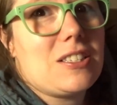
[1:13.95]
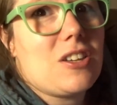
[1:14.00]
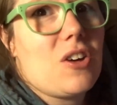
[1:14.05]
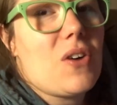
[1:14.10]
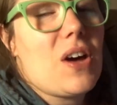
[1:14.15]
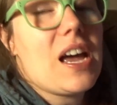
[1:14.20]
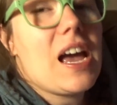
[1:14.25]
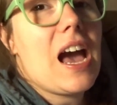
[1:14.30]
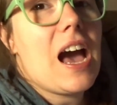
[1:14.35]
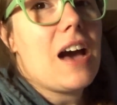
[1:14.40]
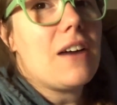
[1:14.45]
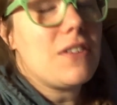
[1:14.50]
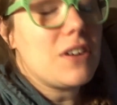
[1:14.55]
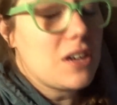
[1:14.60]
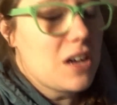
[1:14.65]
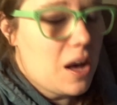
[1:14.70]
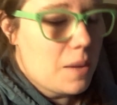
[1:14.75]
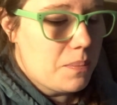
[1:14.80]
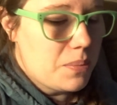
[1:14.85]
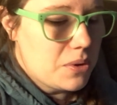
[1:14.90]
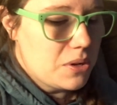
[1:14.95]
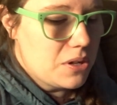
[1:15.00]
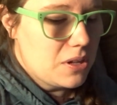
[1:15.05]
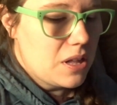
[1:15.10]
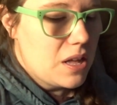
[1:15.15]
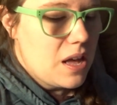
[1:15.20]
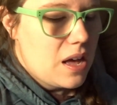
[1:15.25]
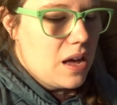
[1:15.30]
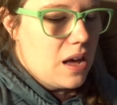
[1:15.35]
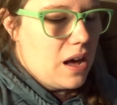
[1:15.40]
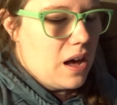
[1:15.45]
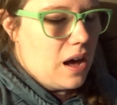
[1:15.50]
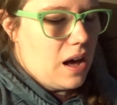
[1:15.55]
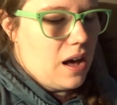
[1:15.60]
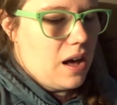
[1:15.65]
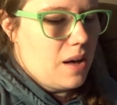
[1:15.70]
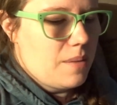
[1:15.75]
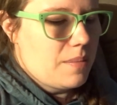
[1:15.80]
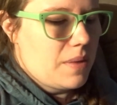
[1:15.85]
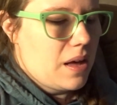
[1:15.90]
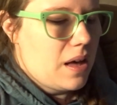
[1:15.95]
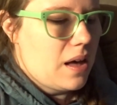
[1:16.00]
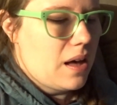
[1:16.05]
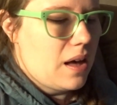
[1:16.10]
So I have a couple um,